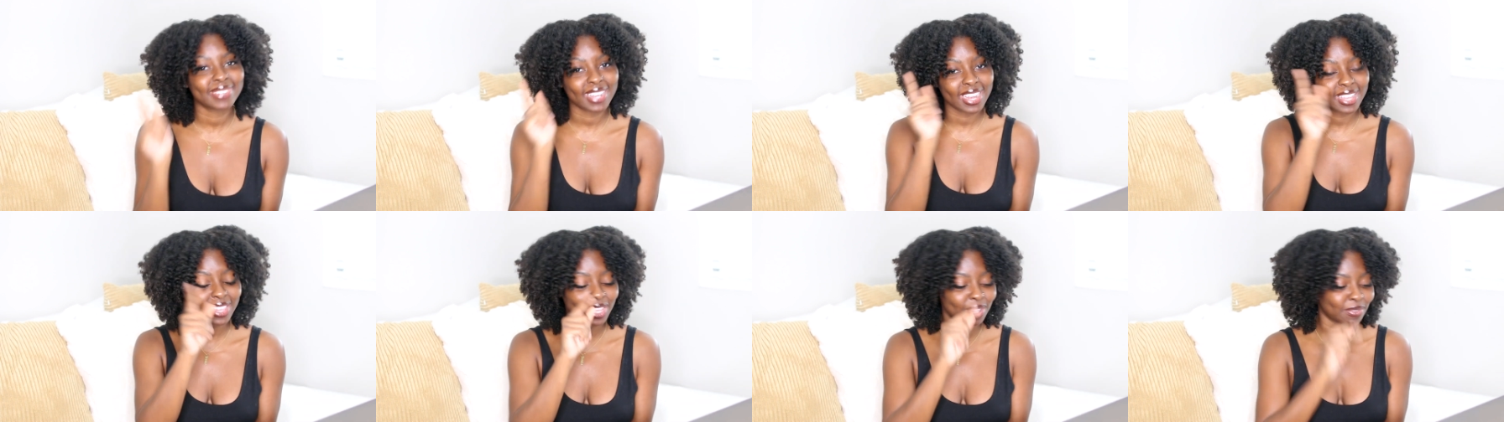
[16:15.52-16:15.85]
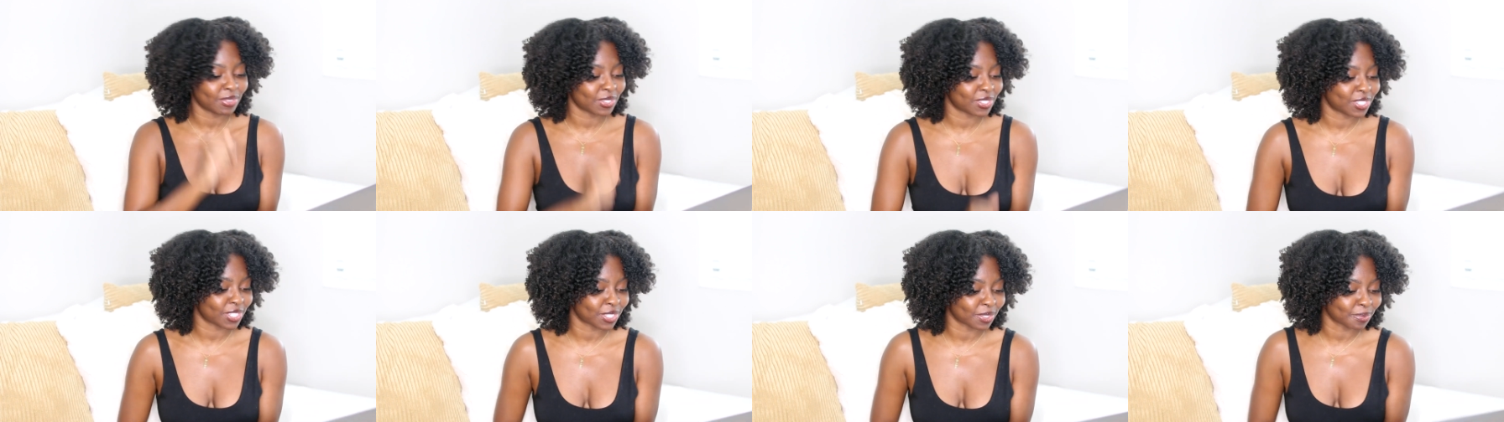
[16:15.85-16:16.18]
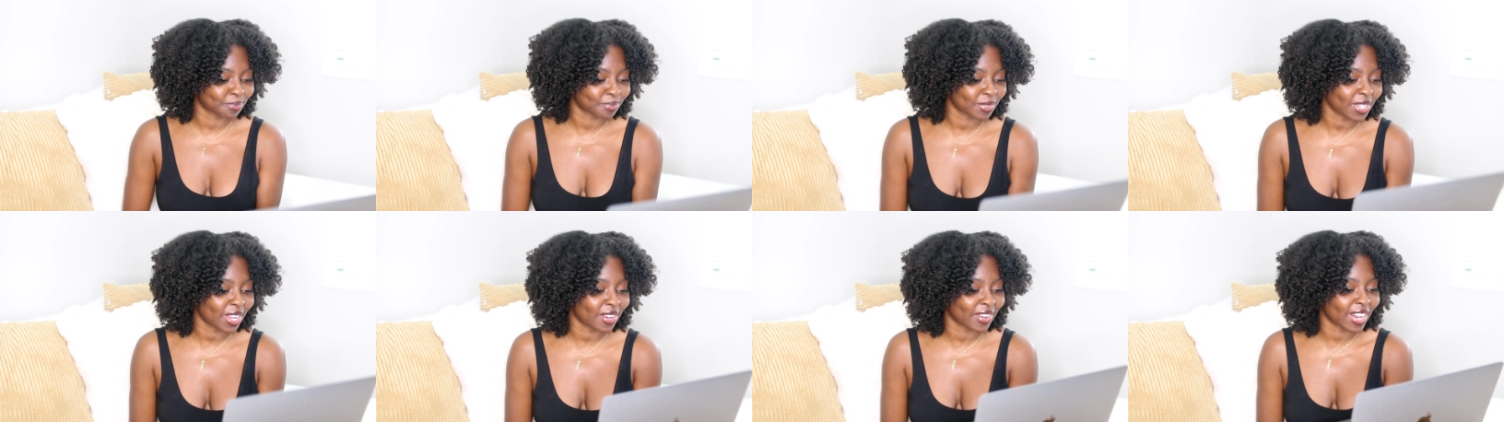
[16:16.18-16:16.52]
I love you too.
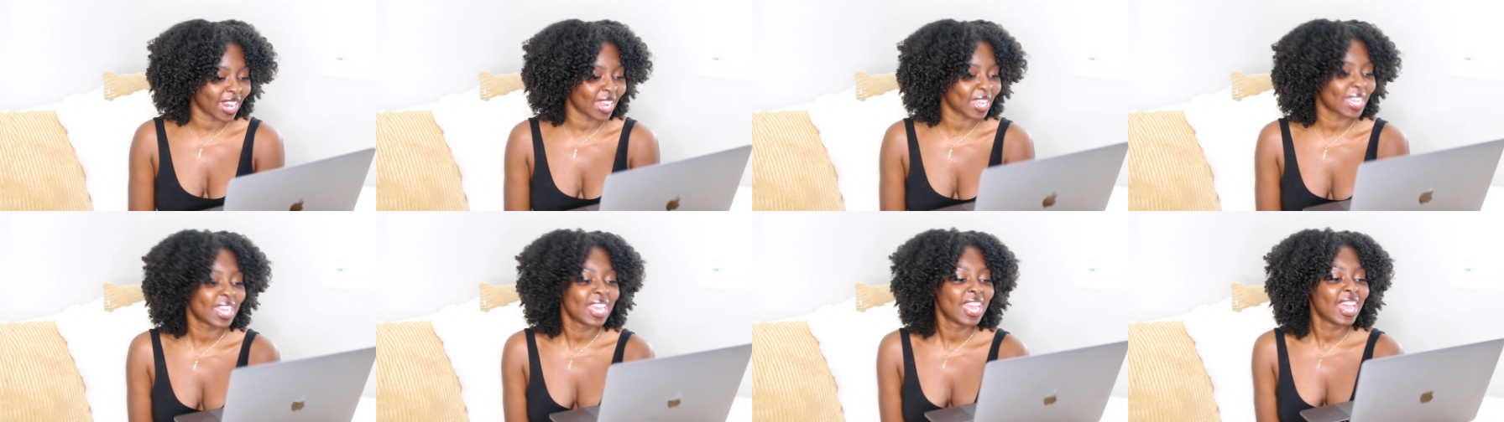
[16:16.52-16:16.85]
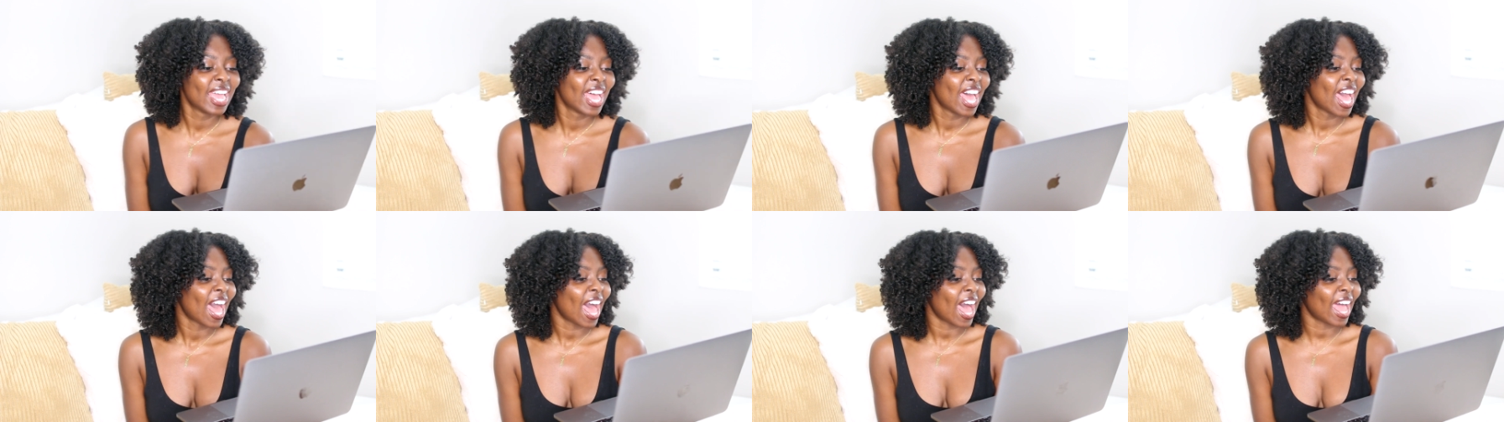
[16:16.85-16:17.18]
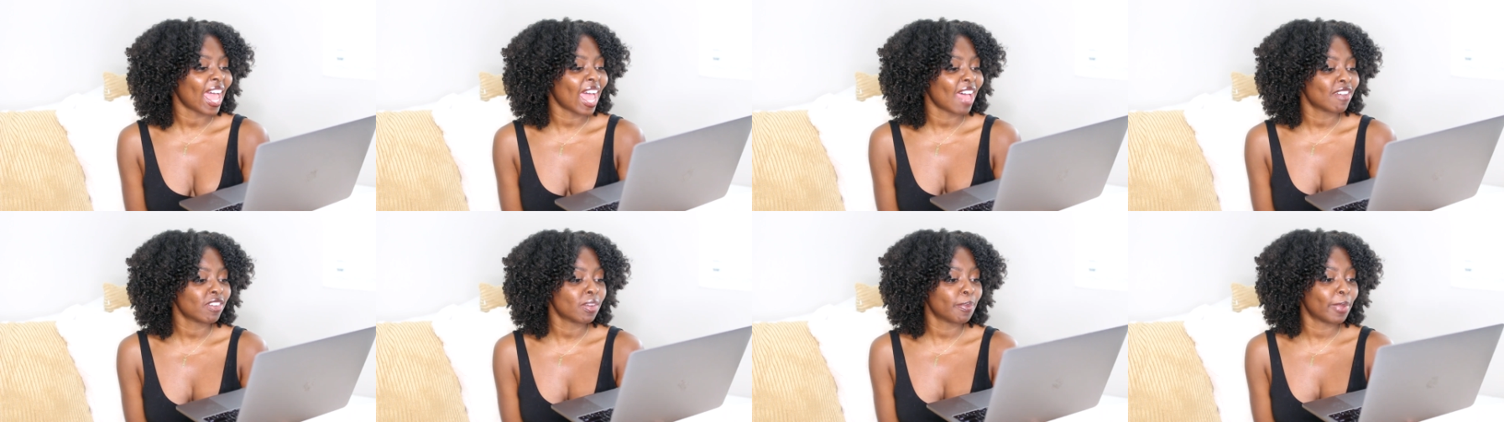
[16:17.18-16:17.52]
All right. I
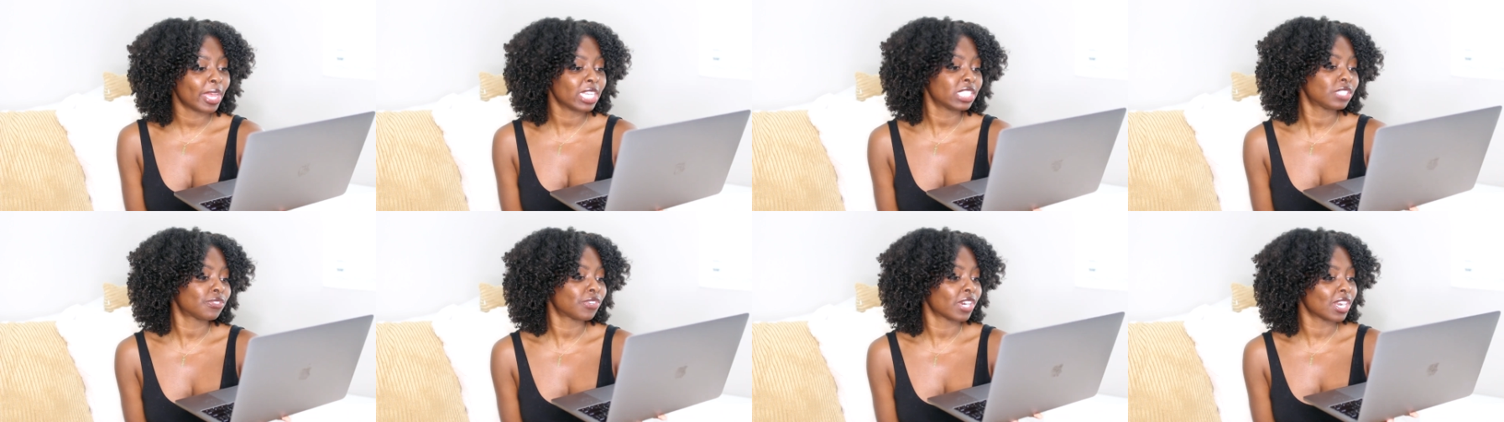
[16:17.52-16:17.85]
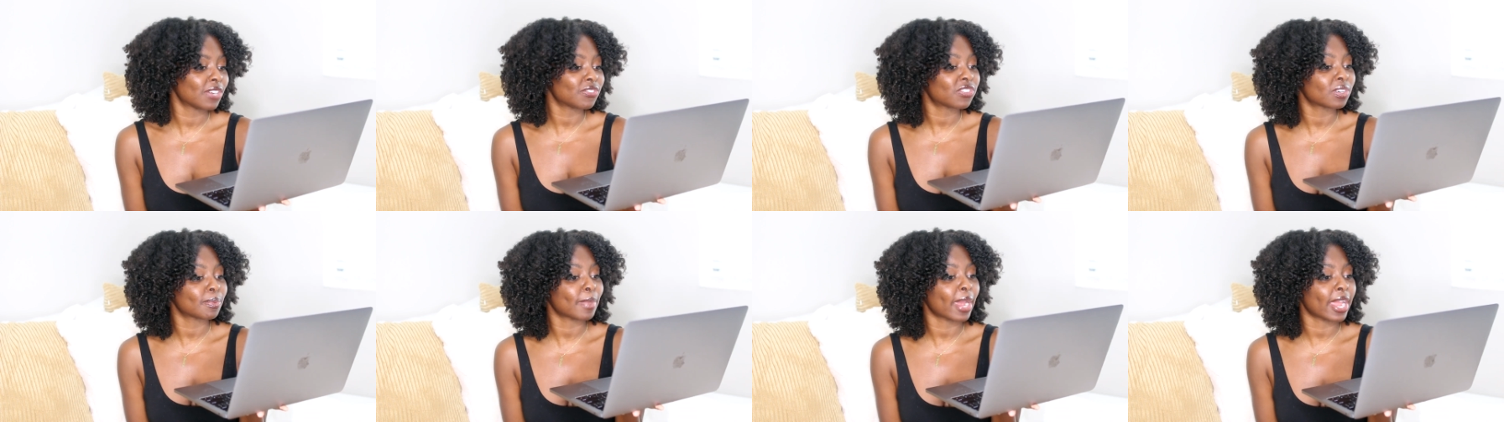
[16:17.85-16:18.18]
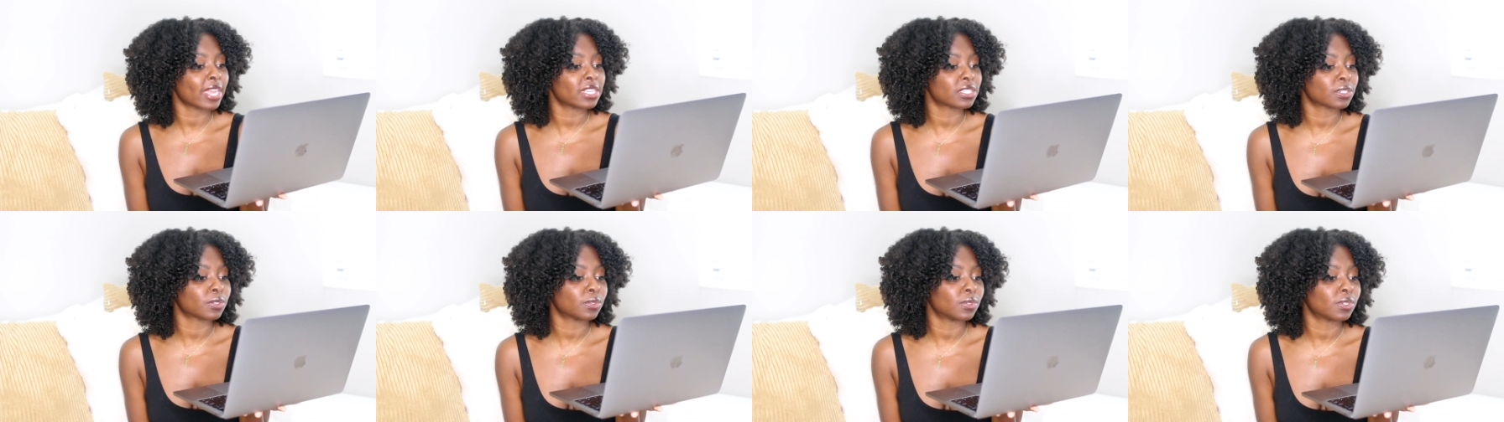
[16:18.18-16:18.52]
have a best friend from
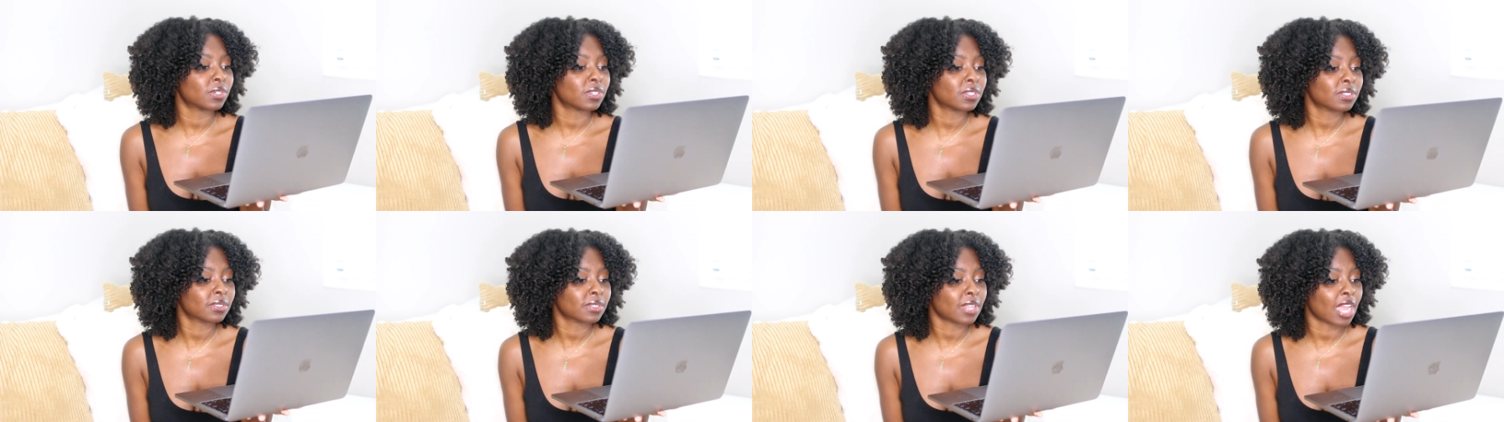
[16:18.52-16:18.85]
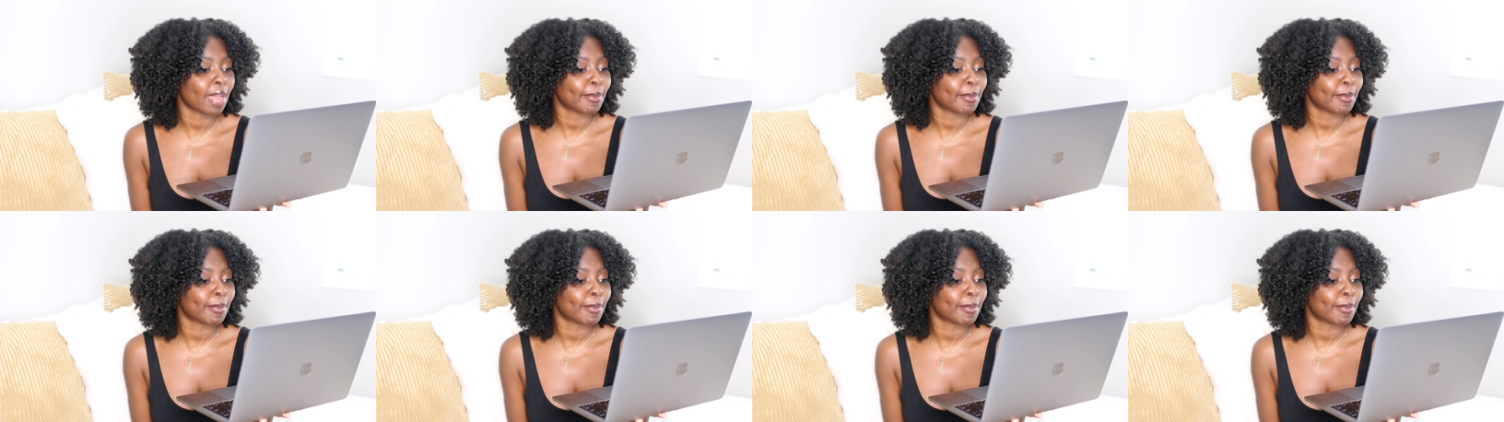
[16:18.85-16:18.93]
high school.